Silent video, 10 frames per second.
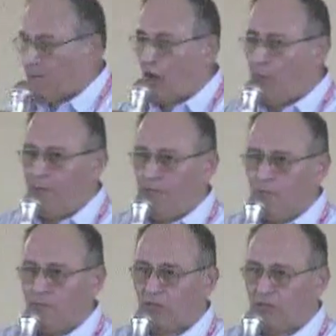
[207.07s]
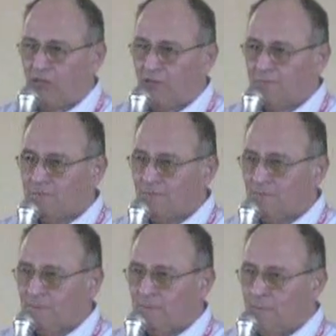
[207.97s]
problems.
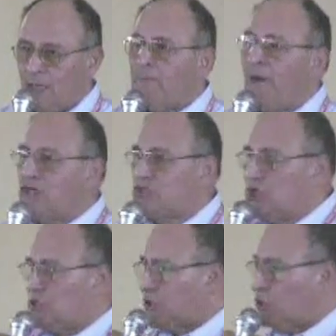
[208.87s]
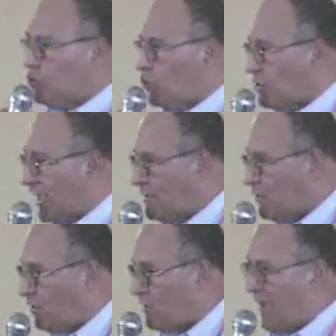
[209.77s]
My children do not
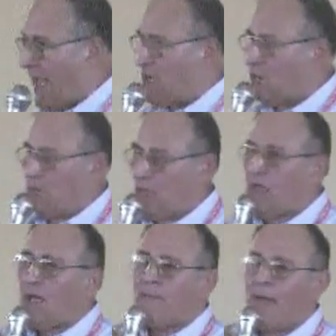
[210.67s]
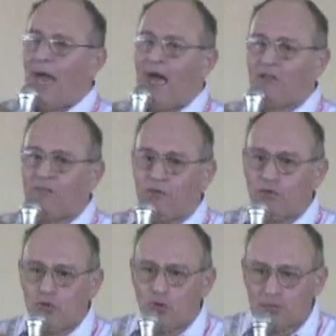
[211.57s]
understand me. My husband
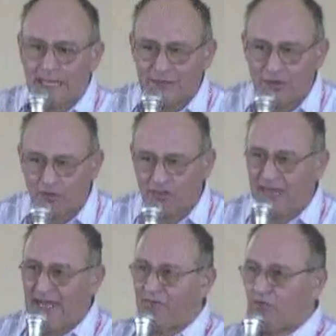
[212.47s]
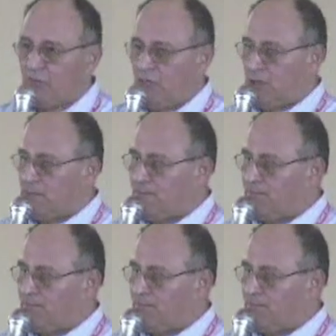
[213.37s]
do not understand me.